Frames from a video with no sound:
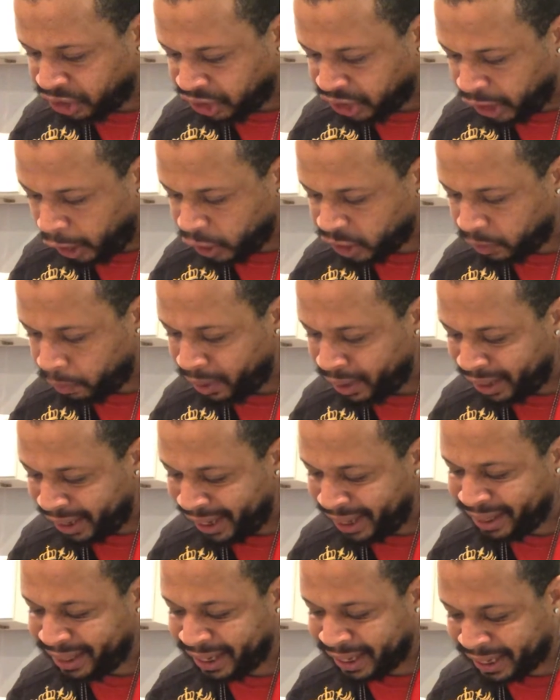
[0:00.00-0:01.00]
judgment
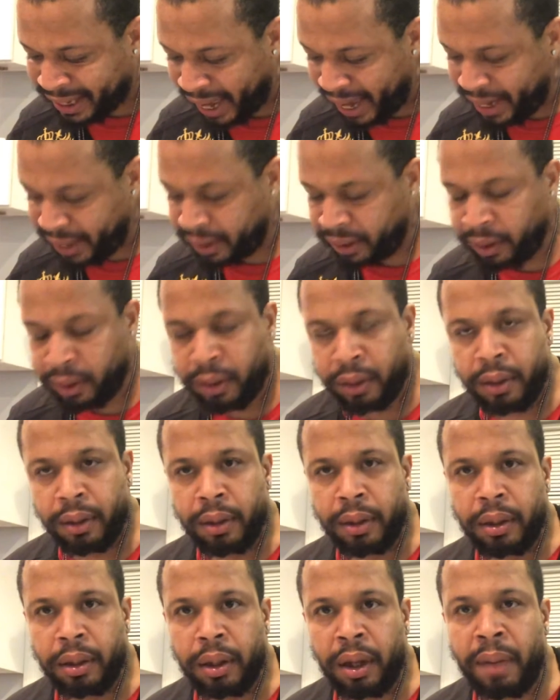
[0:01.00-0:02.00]
in the gate
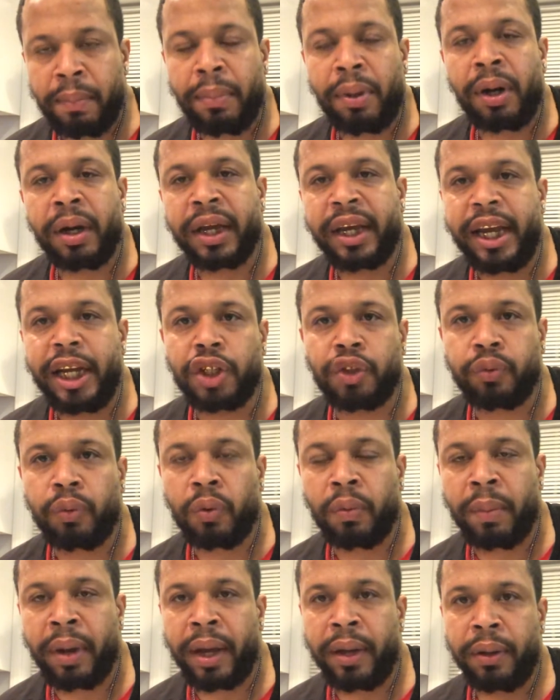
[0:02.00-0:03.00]
among
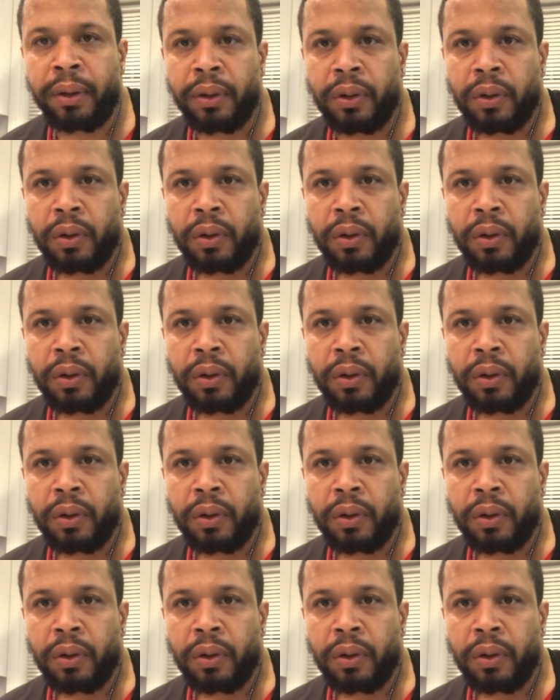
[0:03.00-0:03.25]
Israel, man.